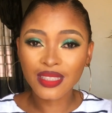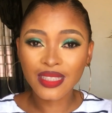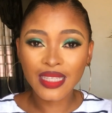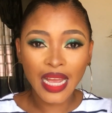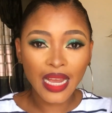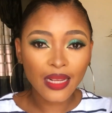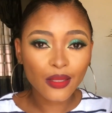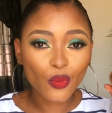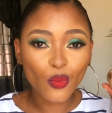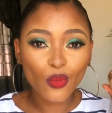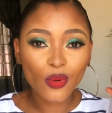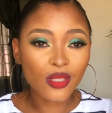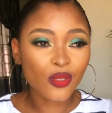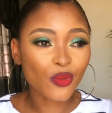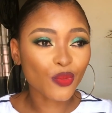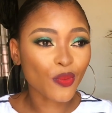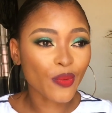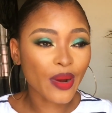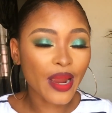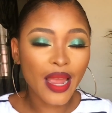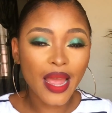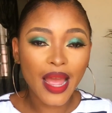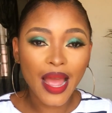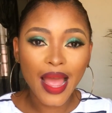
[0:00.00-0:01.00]
That was
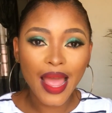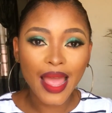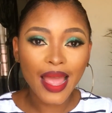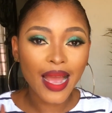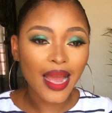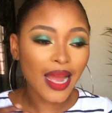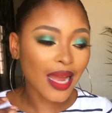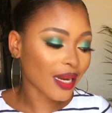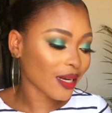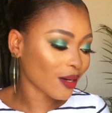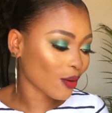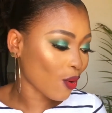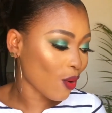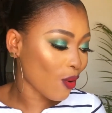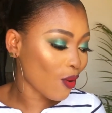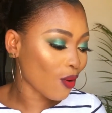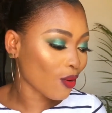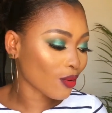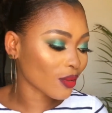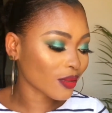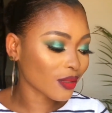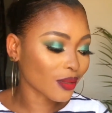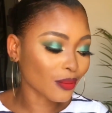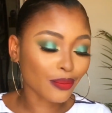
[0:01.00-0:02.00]
where I had
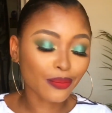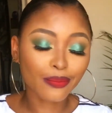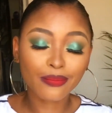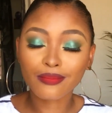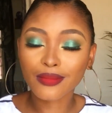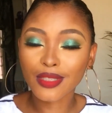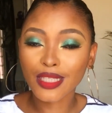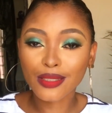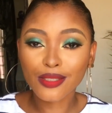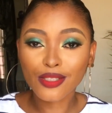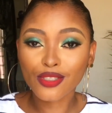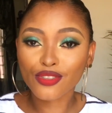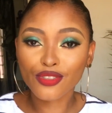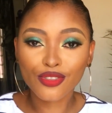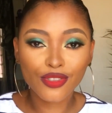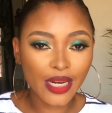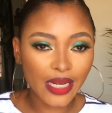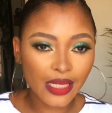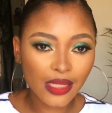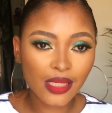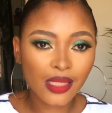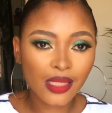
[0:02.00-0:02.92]
all the stress.